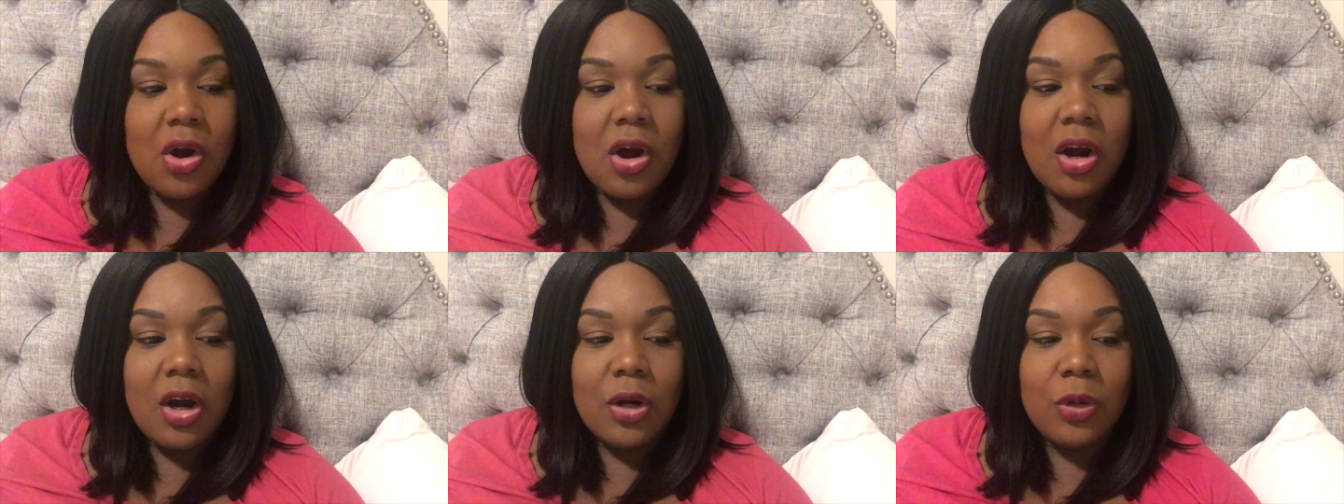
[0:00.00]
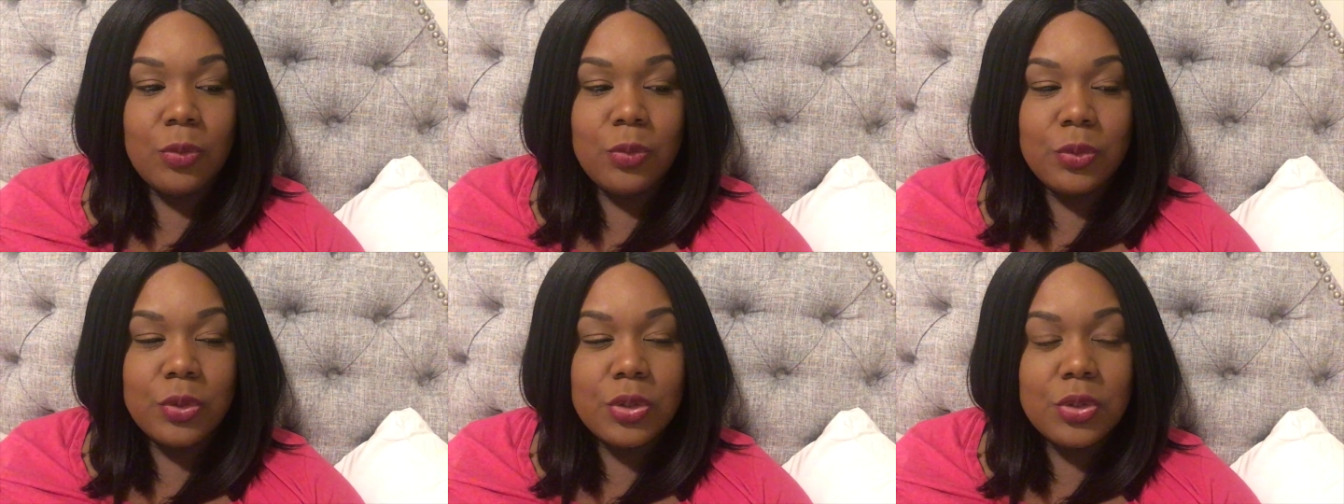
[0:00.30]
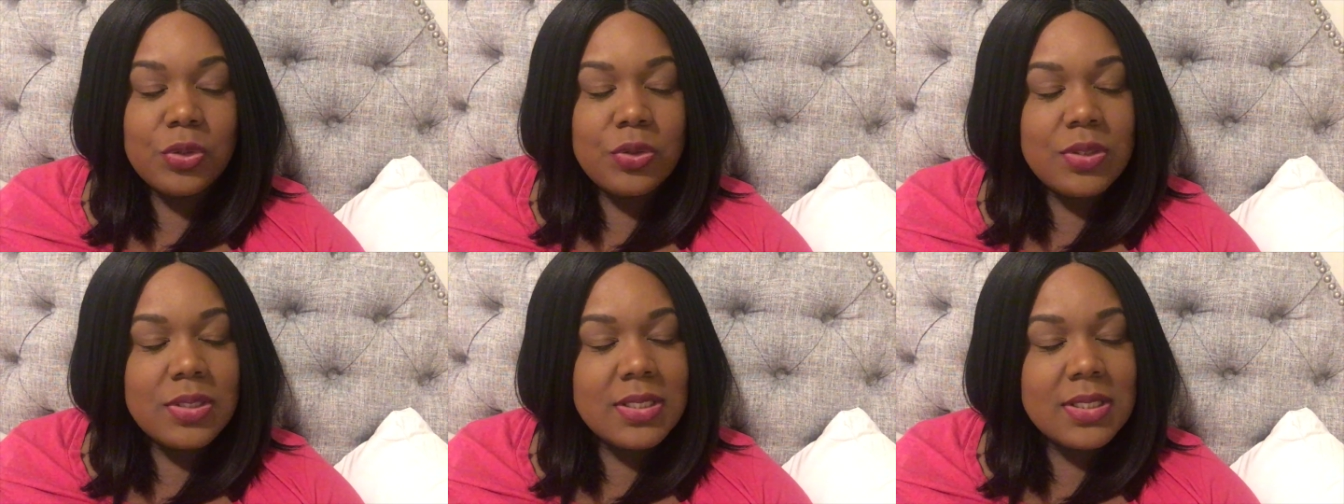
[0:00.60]
our
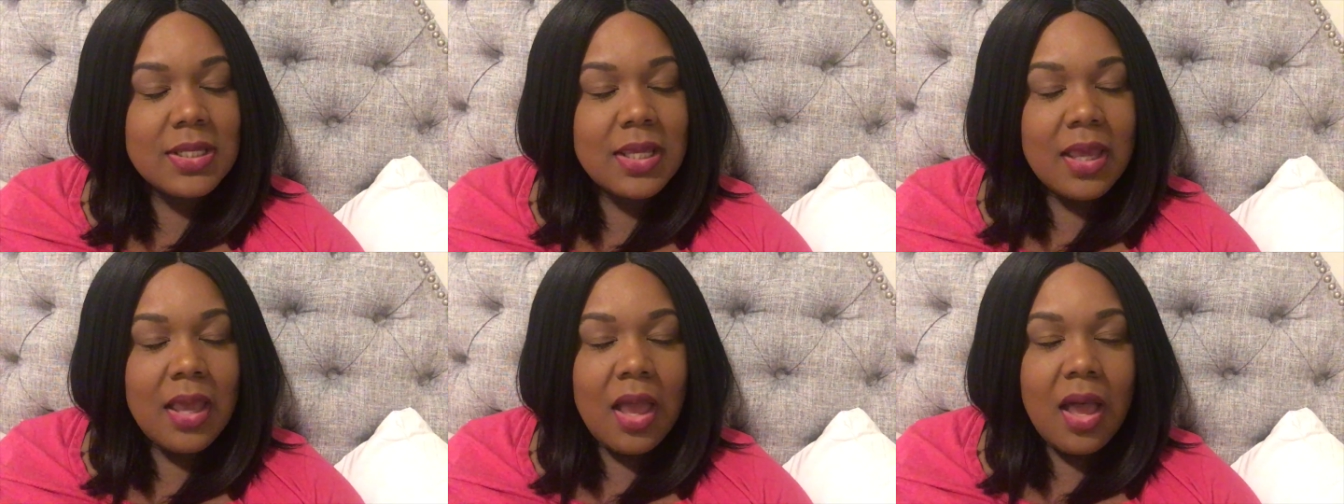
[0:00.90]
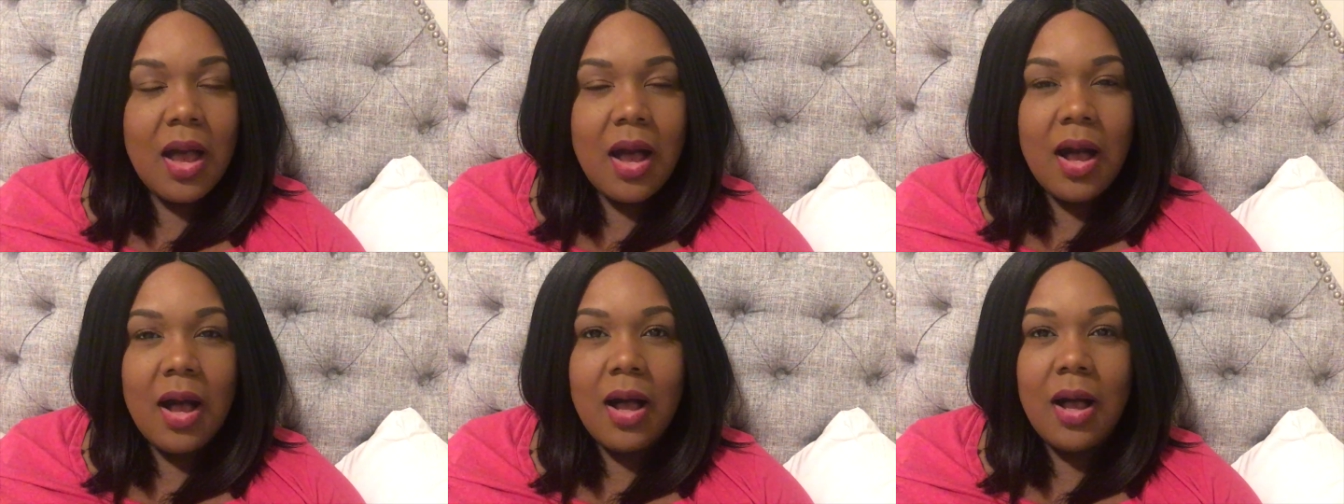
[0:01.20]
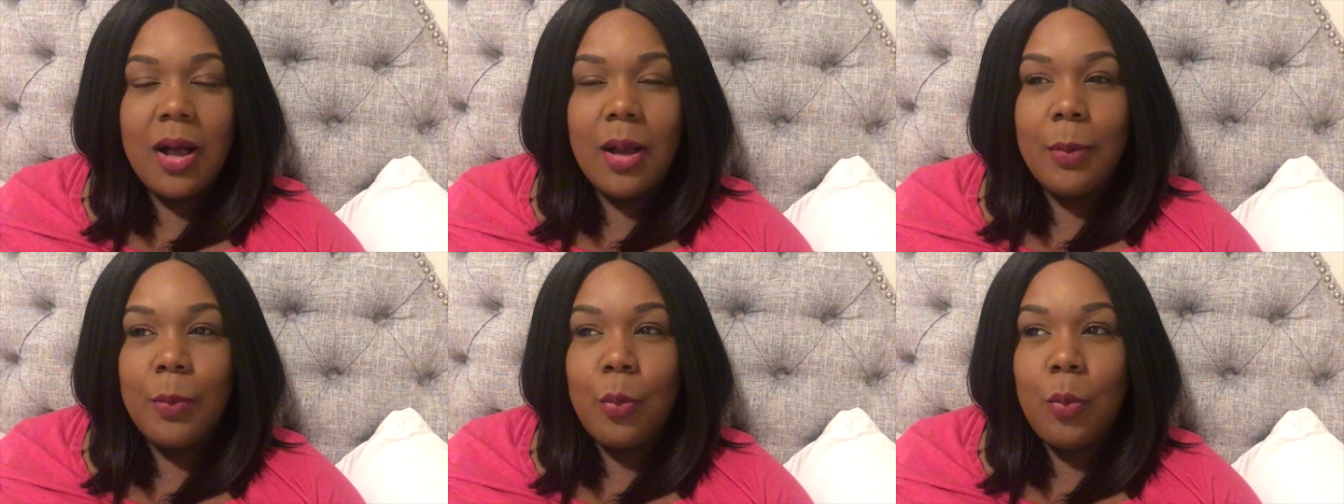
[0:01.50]
roots,
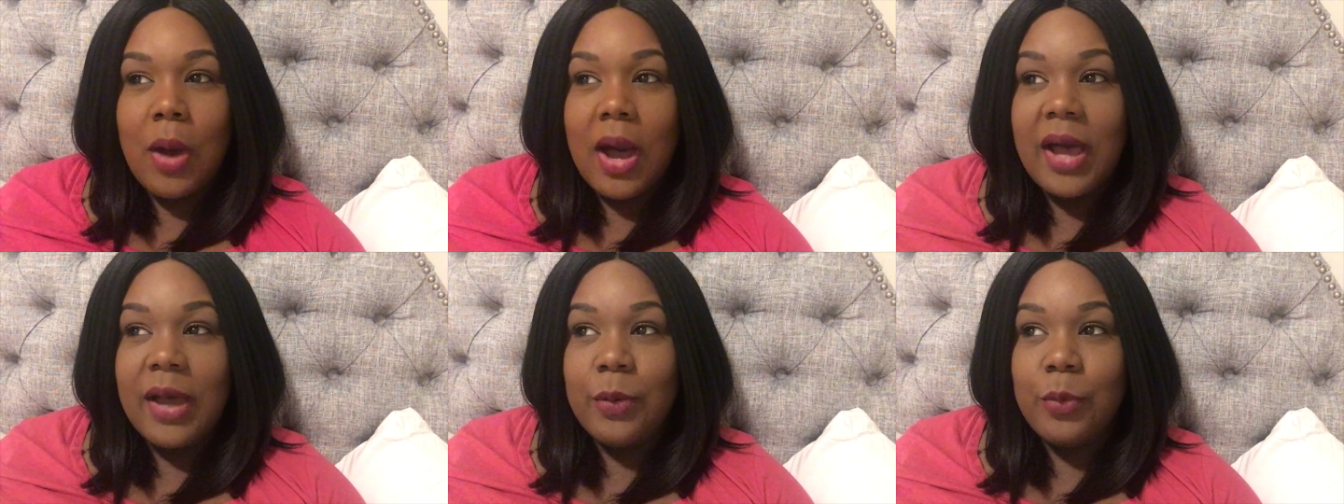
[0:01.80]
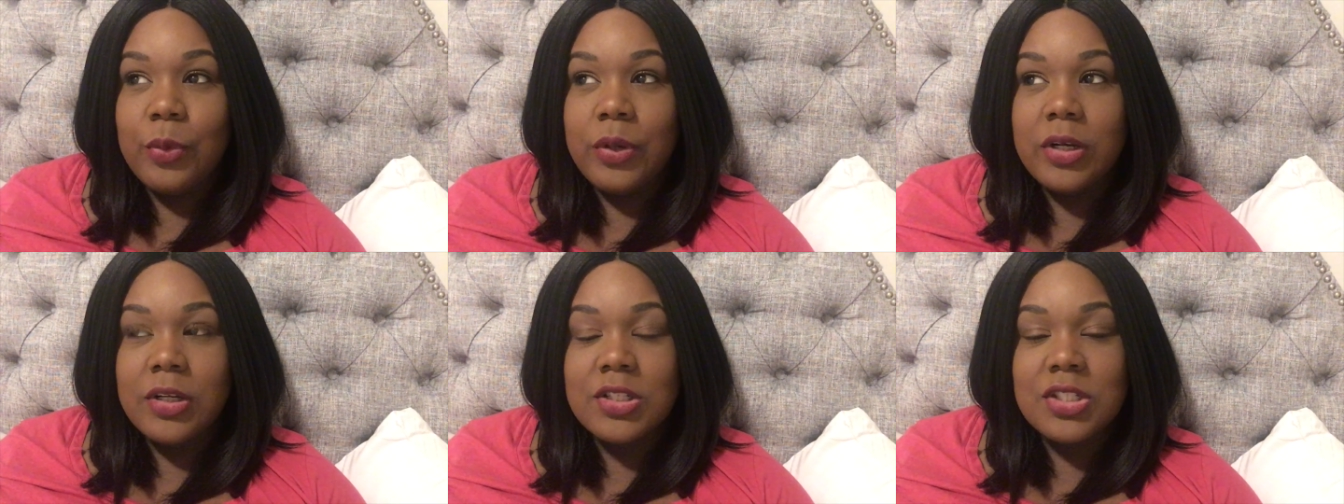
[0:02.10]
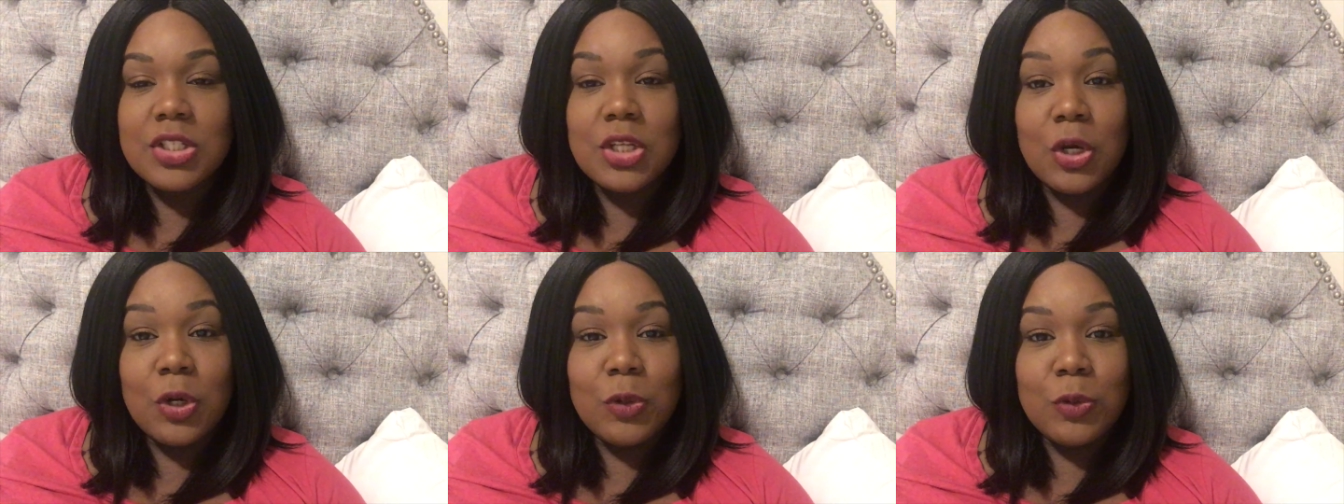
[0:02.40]
why we're
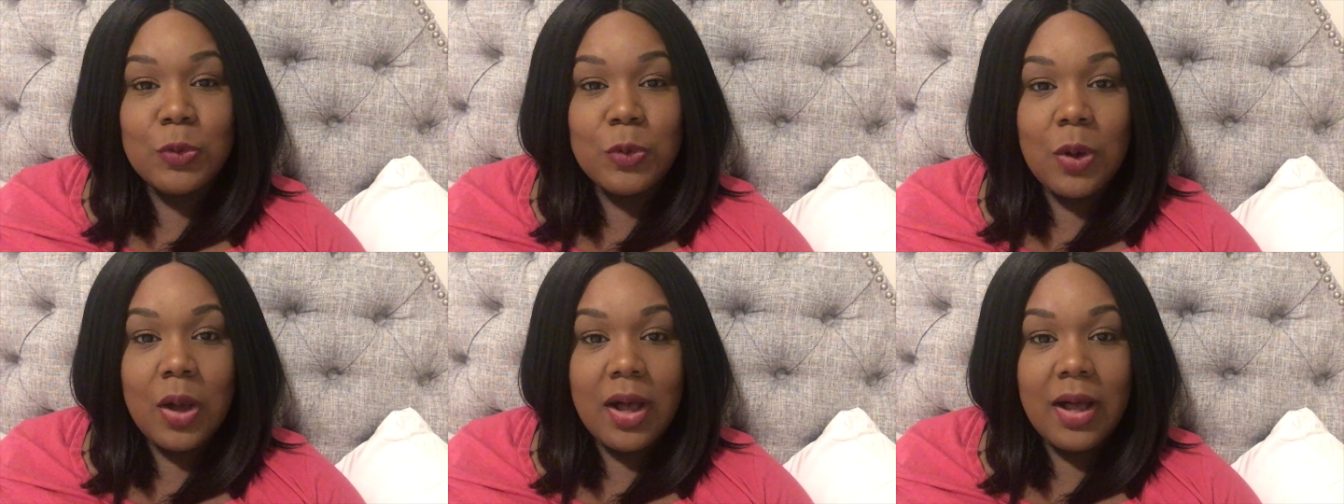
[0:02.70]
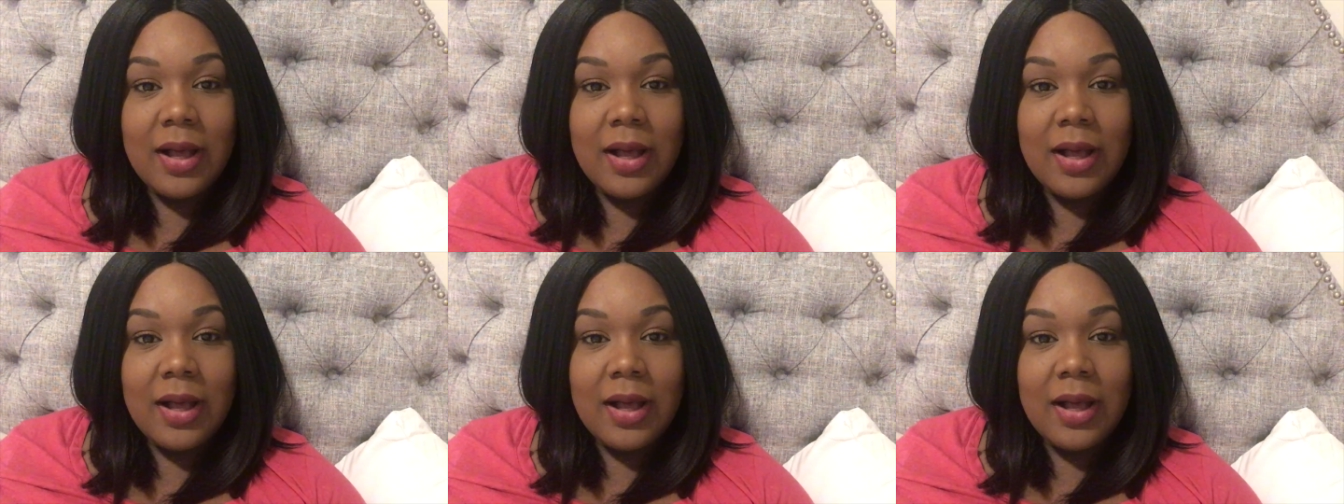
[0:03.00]
so